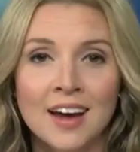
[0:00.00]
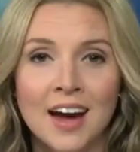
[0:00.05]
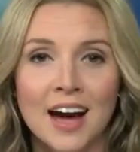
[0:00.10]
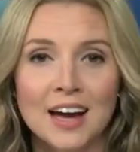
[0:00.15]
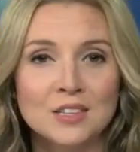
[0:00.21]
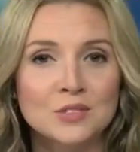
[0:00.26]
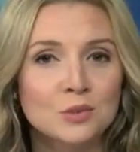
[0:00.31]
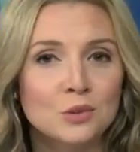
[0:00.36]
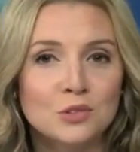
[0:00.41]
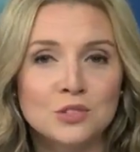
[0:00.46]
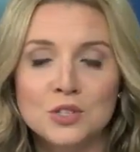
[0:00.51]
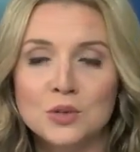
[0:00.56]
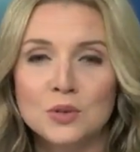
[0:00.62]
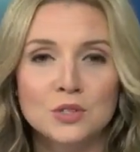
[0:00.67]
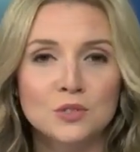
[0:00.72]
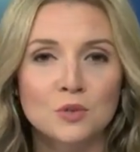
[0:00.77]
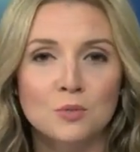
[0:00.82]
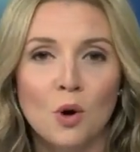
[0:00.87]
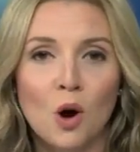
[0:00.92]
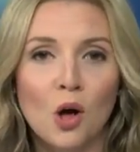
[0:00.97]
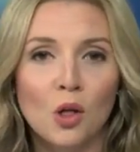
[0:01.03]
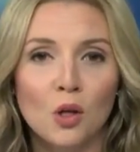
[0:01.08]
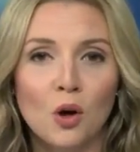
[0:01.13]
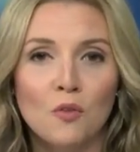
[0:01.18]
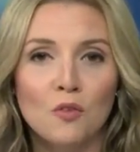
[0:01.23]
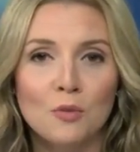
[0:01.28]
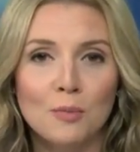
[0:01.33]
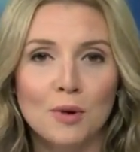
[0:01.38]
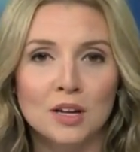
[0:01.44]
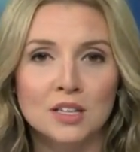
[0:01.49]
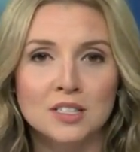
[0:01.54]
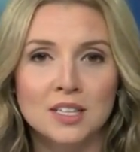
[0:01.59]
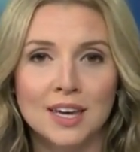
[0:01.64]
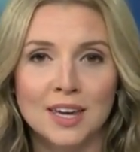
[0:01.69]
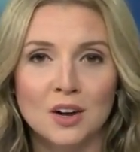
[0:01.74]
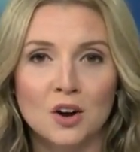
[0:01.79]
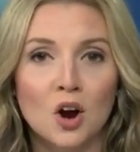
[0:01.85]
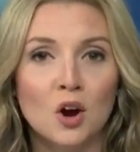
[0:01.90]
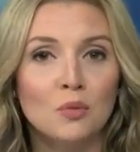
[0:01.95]
High school students from all over
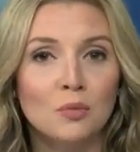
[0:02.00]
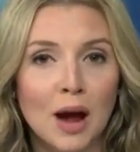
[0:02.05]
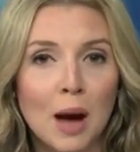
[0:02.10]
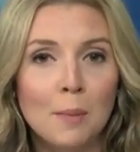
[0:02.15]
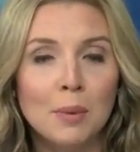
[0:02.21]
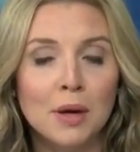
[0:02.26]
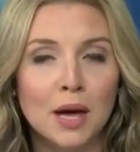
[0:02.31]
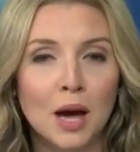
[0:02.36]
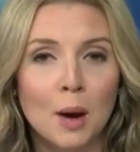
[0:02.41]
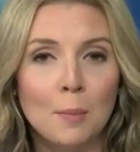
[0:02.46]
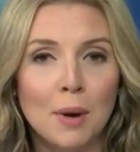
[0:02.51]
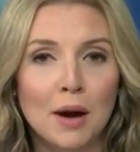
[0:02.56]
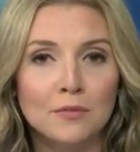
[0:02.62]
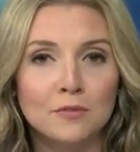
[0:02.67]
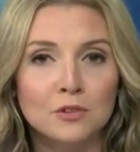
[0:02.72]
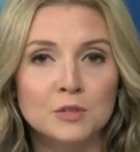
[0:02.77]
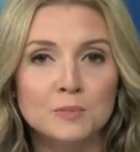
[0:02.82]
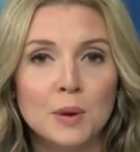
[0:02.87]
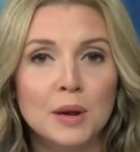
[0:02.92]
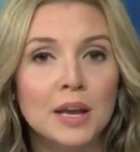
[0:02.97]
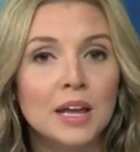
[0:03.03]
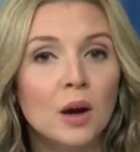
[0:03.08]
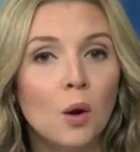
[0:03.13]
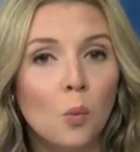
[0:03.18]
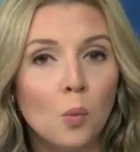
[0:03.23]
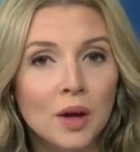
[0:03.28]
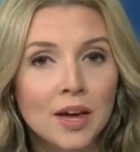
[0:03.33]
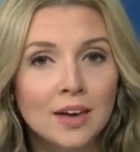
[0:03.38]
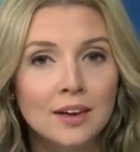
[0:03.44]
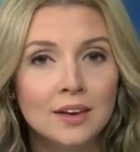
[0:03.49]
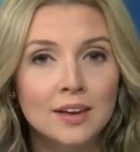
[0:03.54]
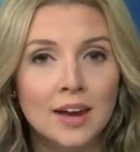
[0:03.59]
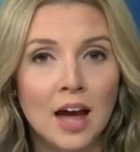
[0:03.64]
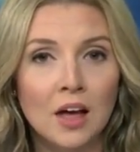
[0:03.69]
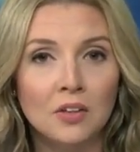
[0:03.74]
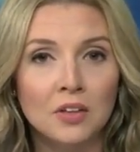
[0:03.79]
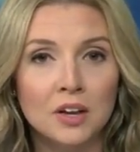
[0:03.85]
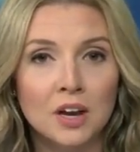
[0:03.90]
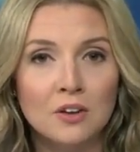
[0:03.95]
Montana are wrapping up after spending a week in
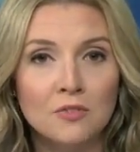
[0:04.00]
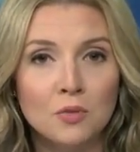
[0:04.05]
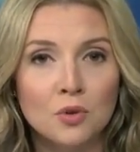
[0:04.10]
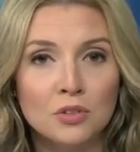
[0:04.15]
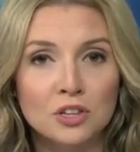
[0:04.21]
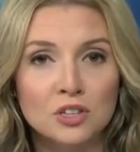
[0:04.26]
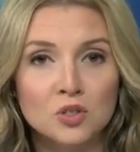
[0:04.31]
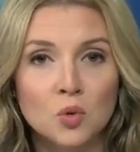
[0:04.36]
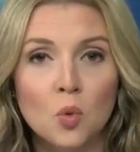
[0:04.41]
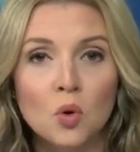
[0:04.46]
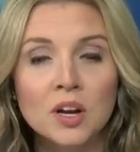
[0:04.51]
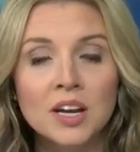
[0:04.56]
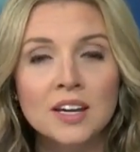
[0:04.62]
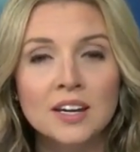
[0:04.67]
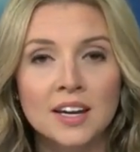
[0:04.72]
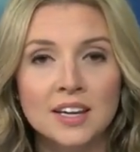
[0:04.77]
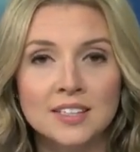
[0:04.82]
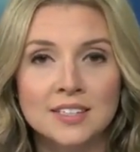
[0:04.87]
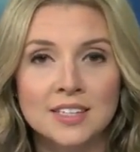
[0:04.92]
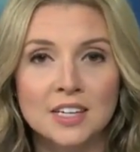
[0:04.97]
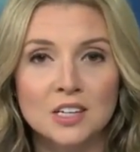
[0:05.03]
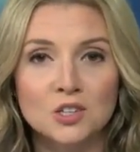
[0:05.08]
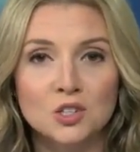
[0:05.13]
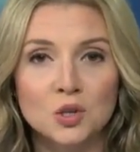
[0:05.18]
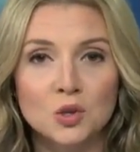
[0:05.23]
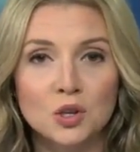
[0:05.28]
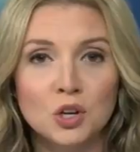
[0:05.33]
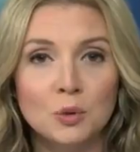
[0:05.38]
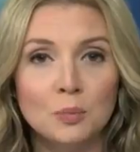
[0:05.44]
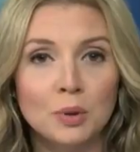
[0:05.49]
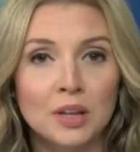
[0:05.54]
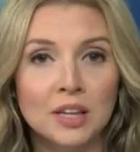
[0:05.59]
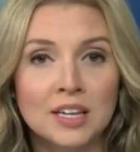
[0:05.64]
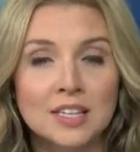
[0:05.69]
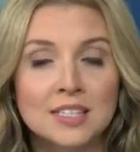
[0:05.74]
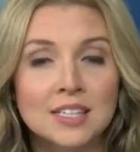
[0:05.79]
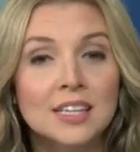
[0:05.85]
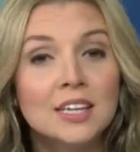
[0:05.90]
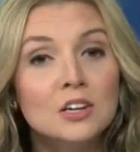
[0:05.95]
Helena for the 2019 Junior
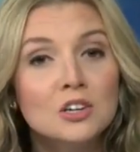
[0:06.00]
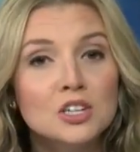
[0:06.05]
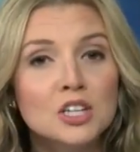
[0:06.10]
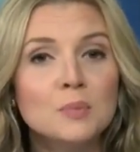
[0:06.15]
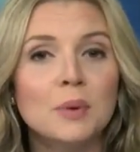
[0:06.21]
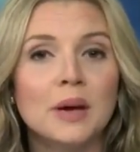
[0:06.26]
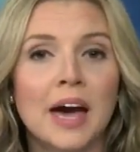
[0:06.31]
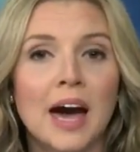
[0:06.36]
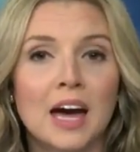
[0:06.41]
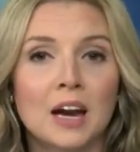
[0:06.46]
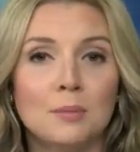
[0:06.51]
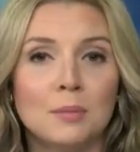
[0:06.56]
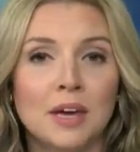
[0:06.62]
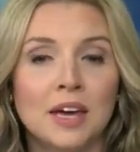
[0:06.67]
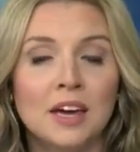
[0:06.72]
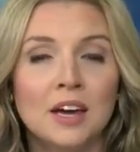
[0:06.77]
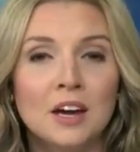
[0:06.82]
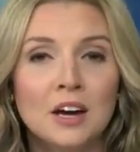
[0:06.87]
Police Leadership Academy.